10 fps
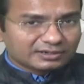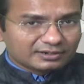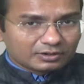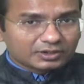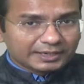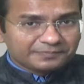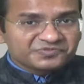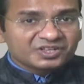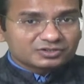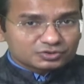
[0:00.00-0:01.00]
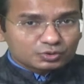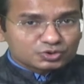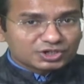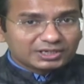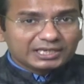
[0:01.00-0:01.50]
Okay,
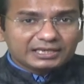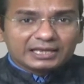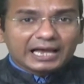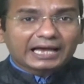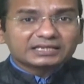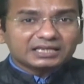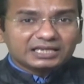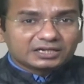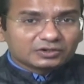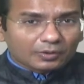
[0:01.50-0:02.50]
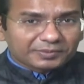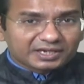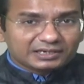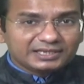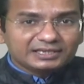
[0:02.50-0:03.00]
socially and
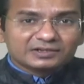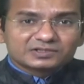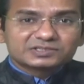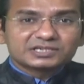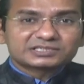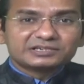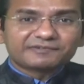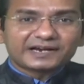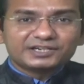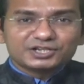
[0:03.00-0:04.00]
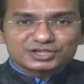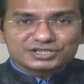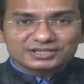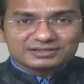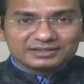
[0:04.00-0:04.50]
economically justified
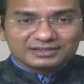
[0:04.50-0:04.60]
decision.